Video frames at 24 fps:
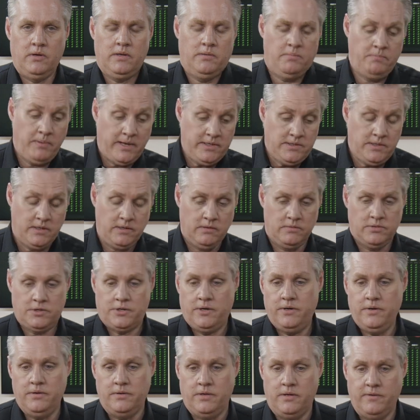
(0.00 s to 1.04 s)
basically it'll show
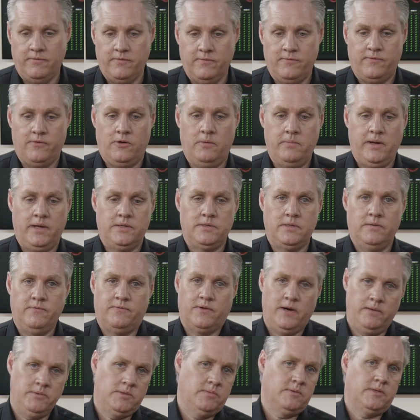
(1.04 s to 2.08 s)
you the different formats in
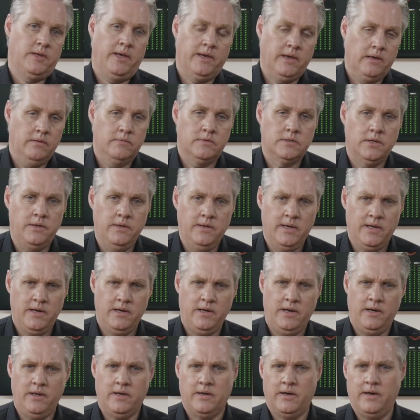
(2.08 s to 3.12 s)
frames per second. So you can get an
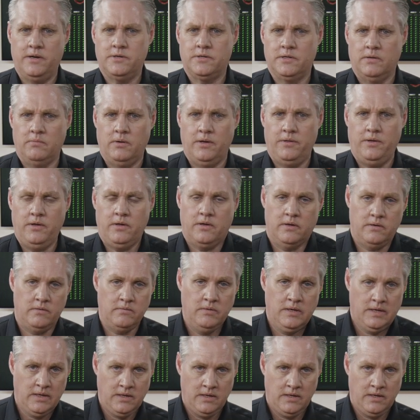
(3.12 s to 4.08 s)
indication of whether you can